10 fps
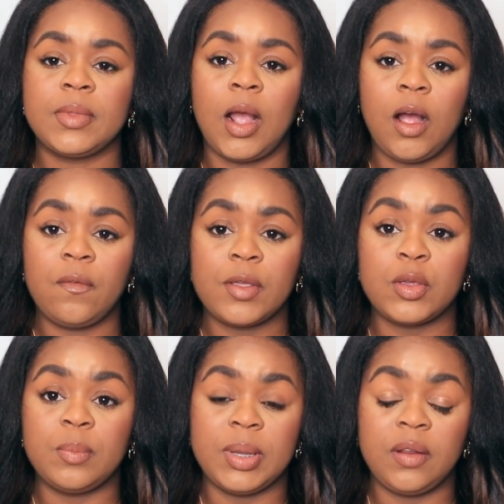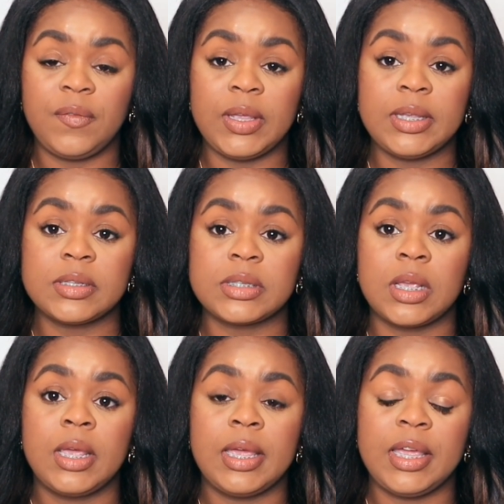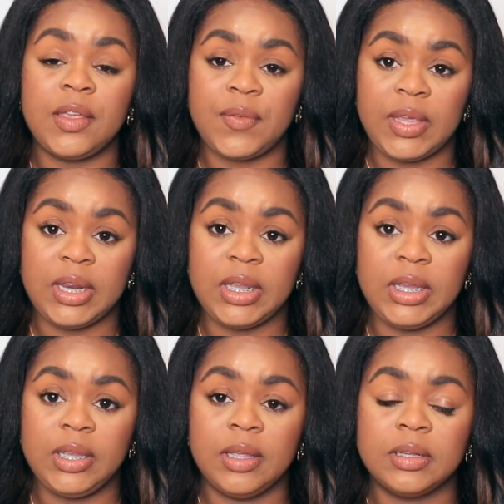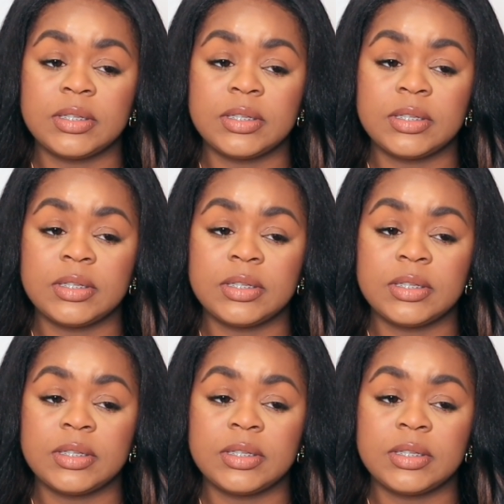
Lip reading: offer you benefits, if any.